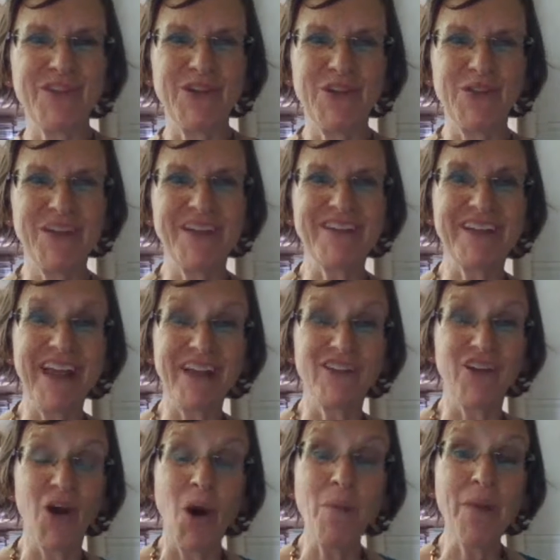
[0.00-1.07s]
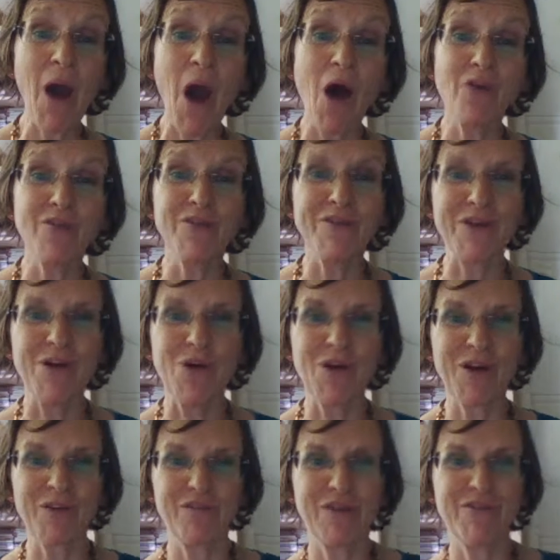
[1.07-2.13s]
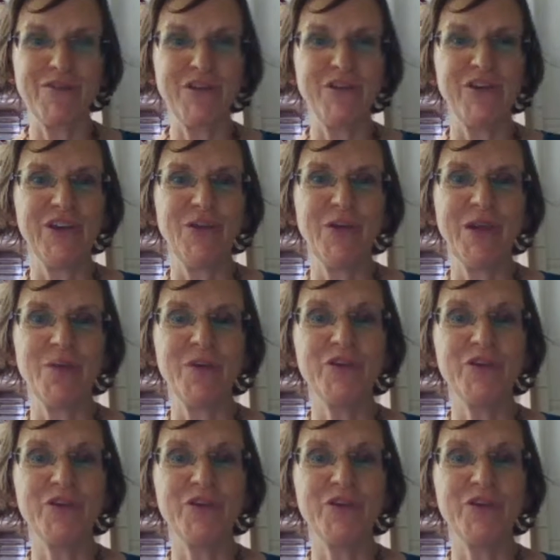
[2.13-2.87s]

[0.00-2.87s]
to this lecture on behalf of York Refugee Week,